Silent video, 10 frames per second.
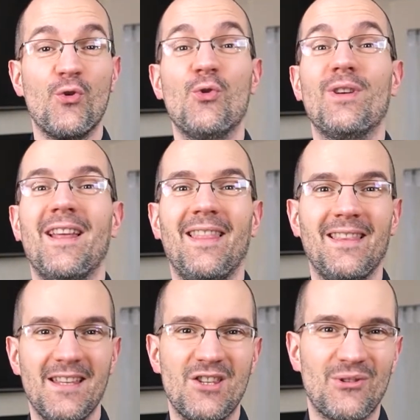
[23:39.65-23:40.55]
own
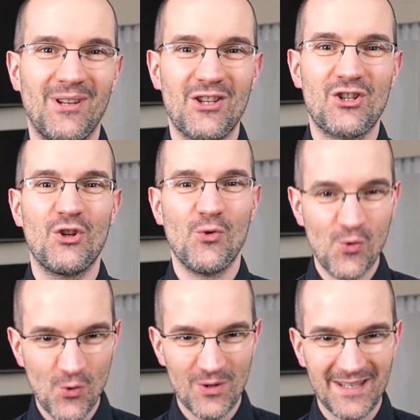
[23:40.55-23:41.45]
lead generation
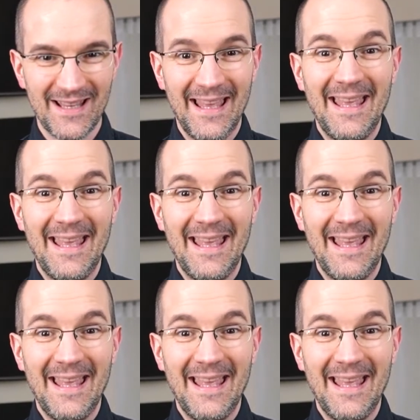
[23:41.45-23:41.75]
hooks.